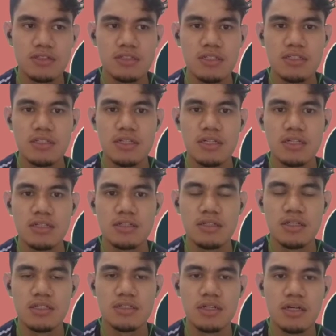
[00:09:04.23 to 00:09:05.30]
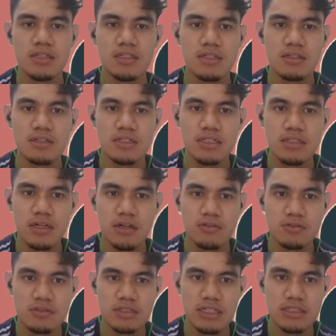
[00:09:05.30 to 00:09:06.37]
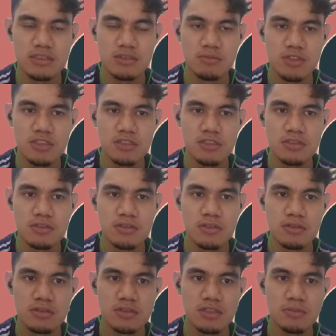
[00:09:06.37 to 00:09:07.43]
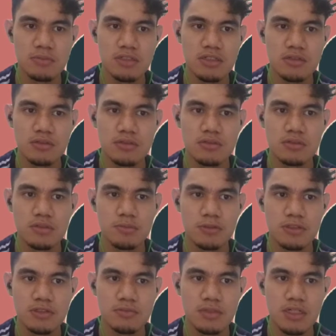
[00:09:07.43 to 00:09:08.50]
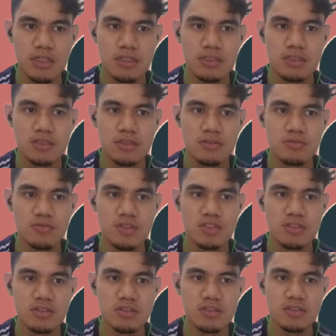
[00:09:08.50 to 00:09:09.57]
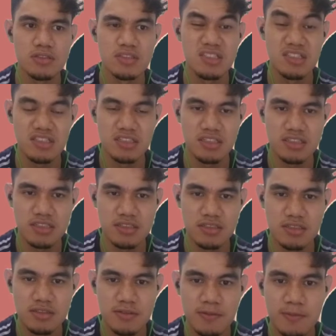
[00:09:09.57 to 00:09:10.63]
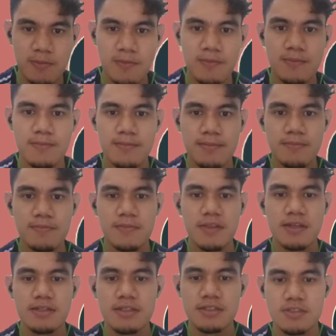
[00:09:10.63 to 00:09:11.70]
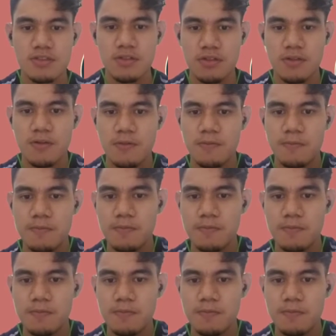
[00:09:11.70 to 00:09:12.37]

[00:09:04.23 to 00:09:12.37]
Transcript: dioxide, and other greenhouse gas emissions, something also reported by other researchers. That's all.